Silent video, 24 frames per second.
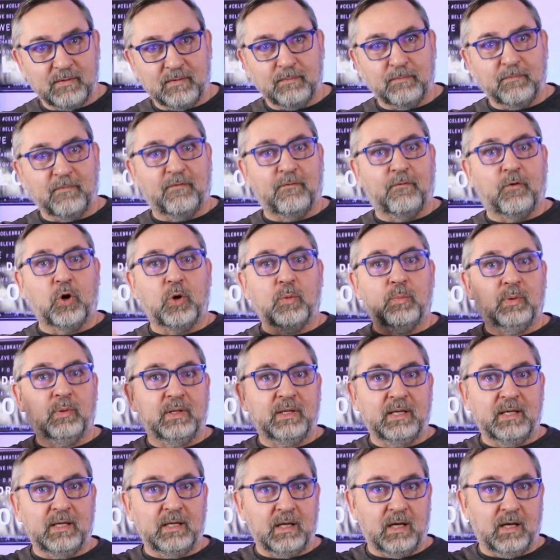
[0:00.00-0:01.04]

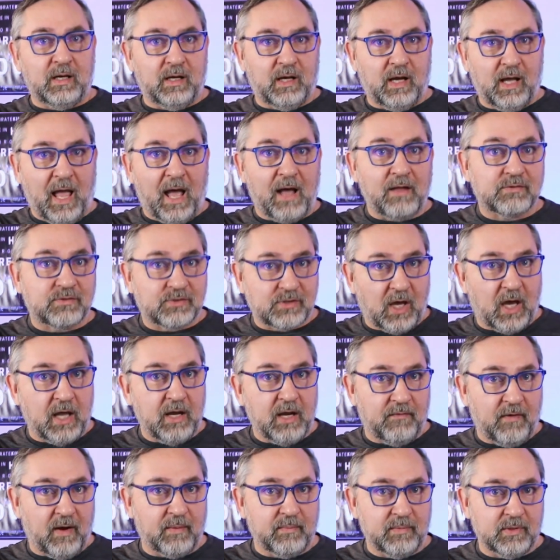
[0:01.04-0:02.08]
verbally outside
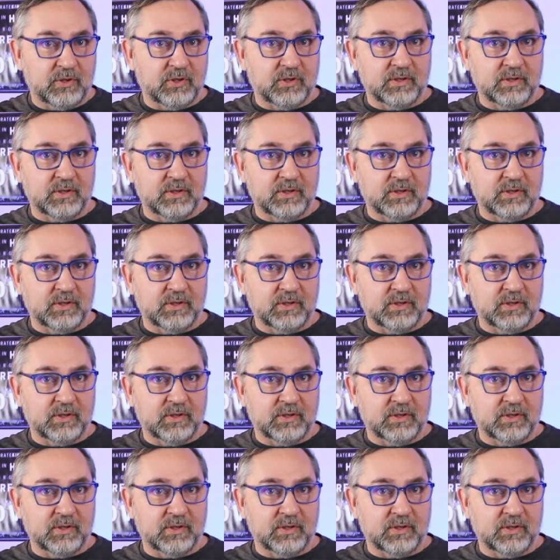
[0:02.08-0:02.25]
of our mission